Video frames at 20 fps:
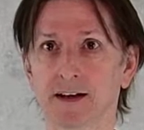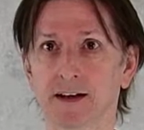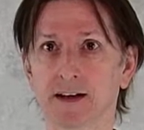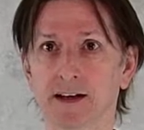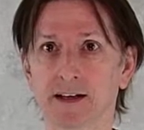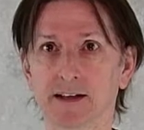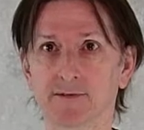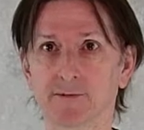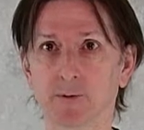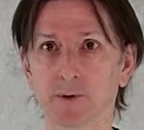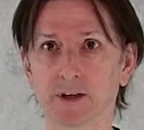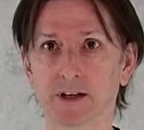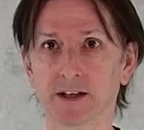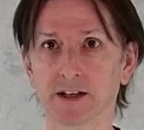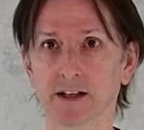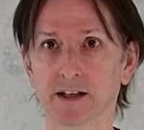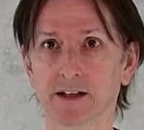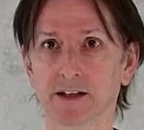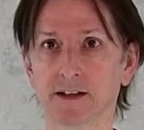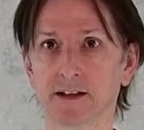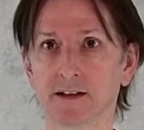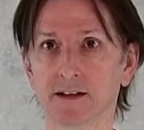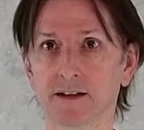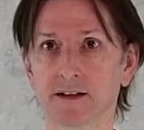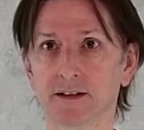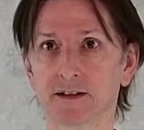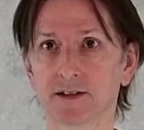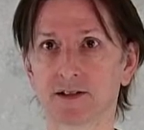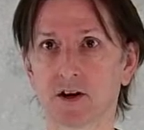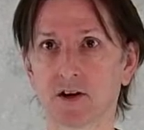if we
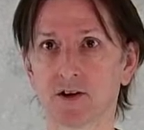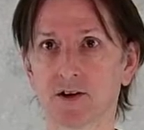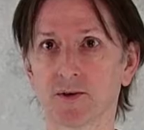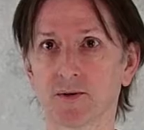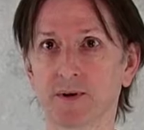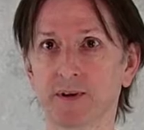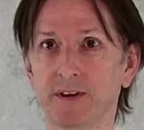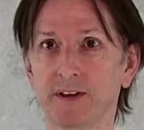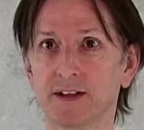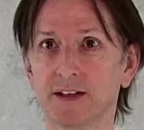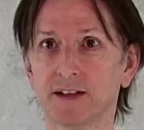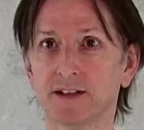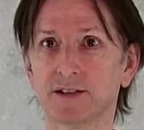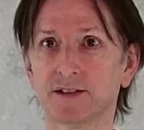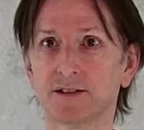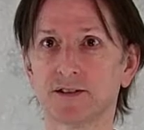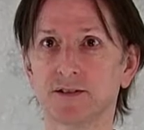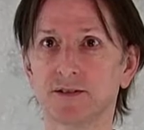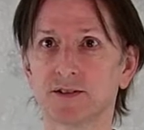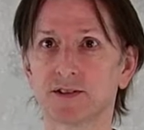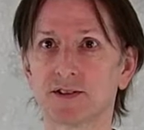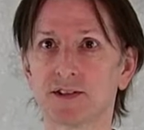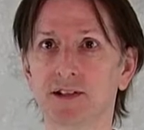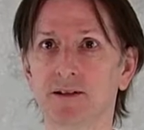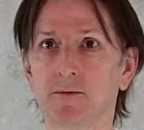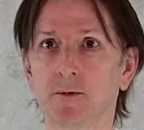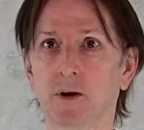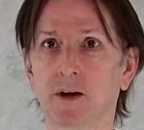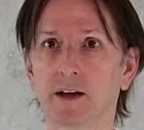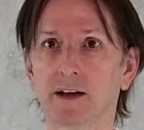start doing this, you see
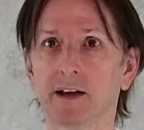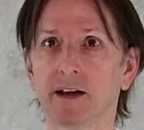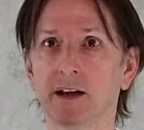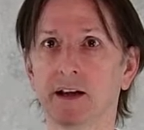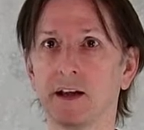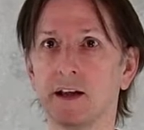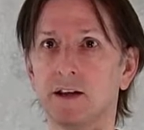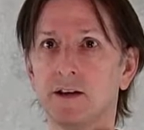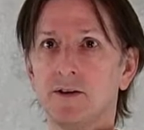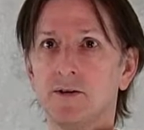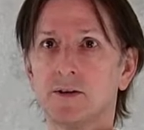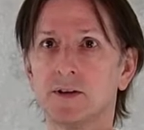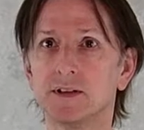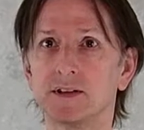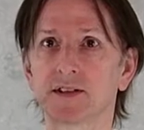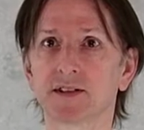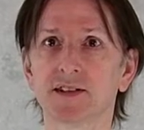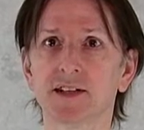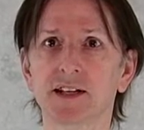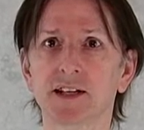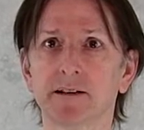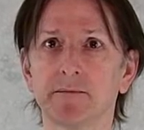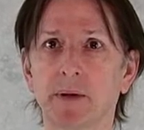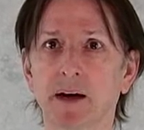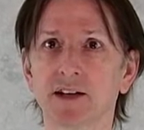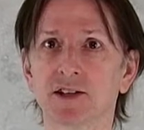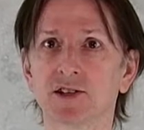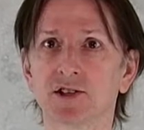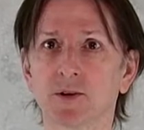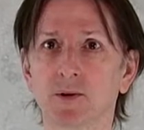what you can see in my
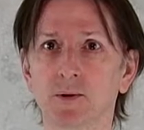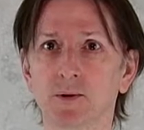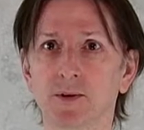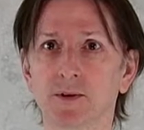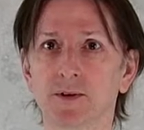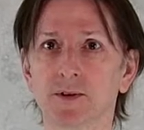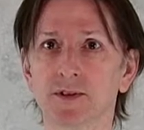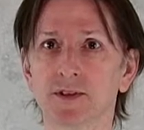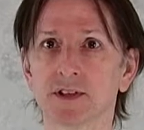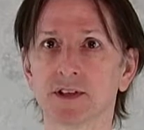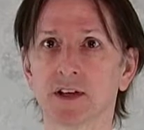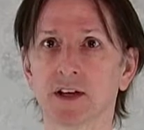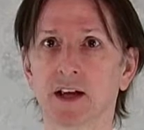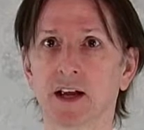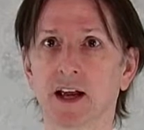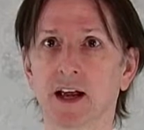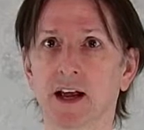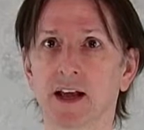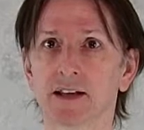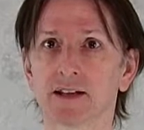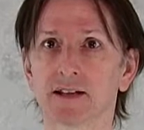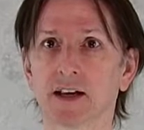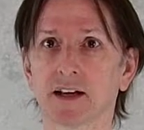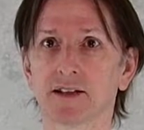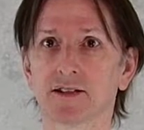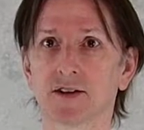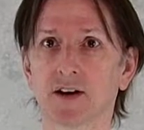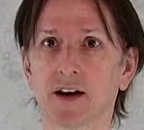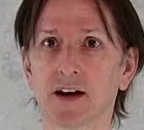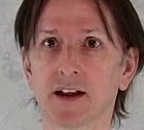shoulders as I
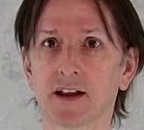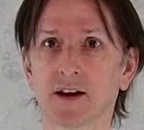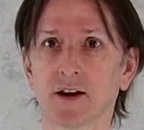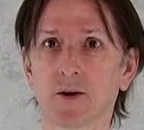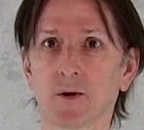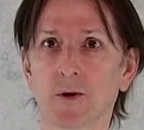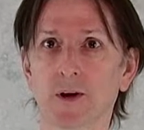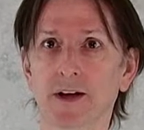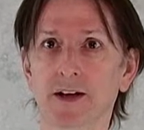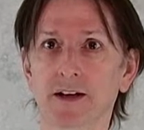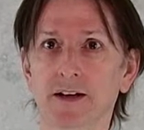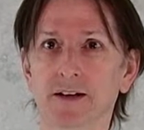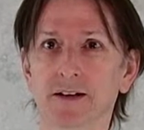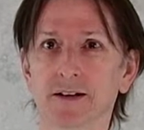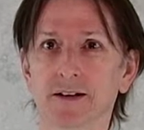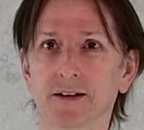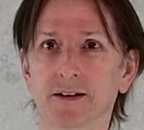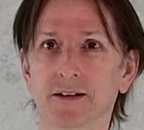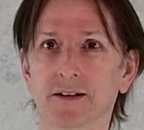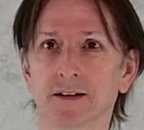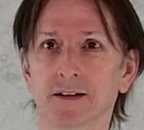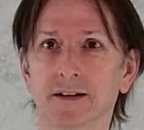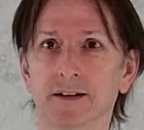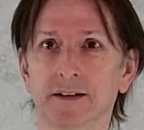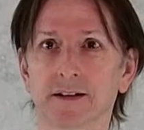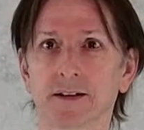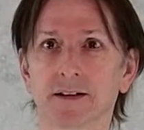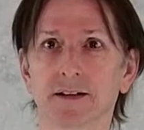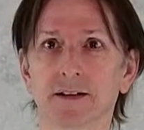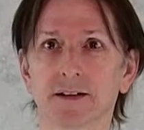try to go here.
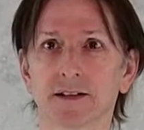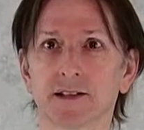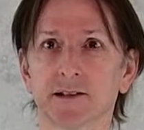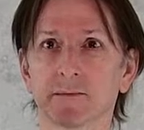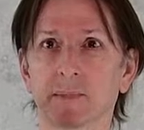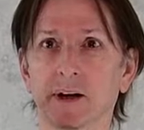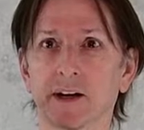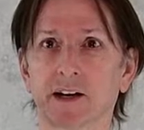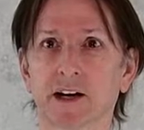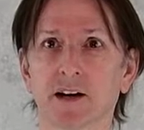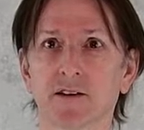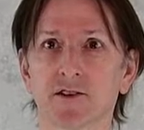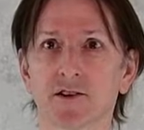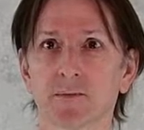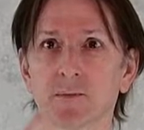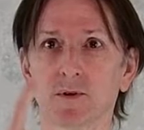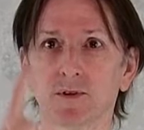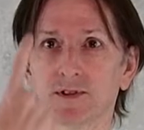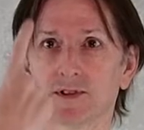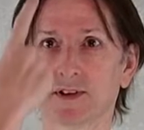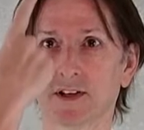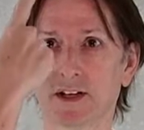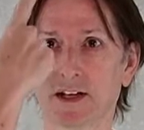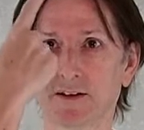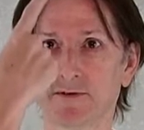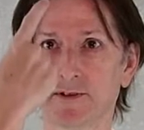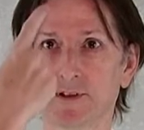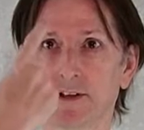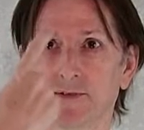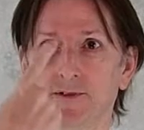Some uncomfortable
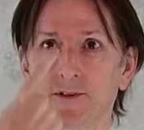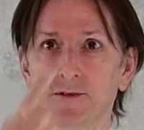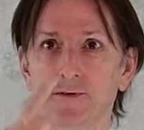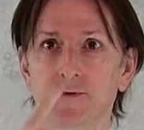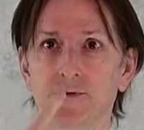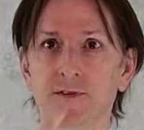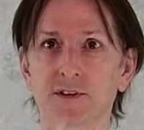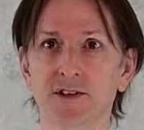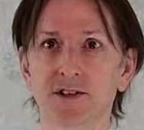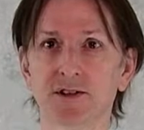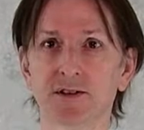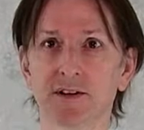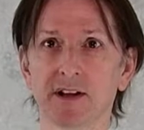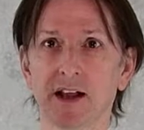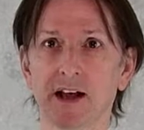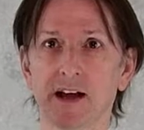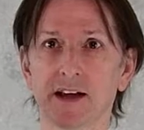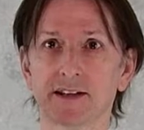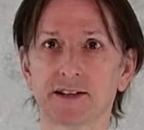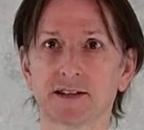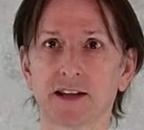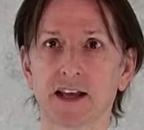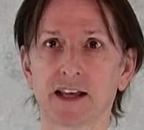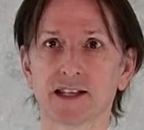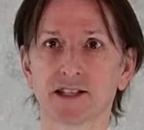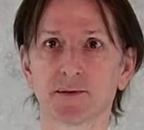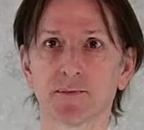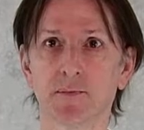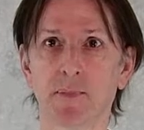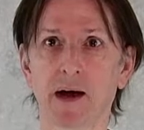stuff. If you visualize that
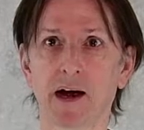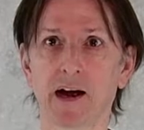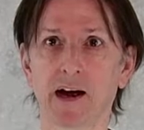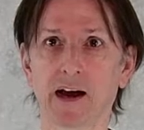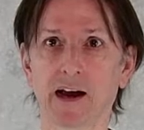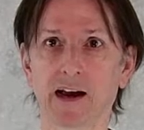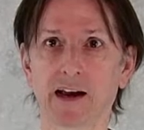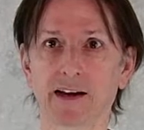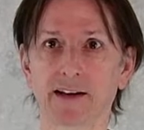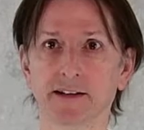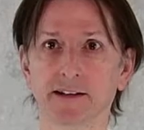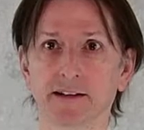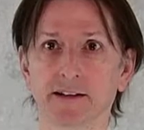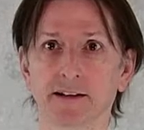spine,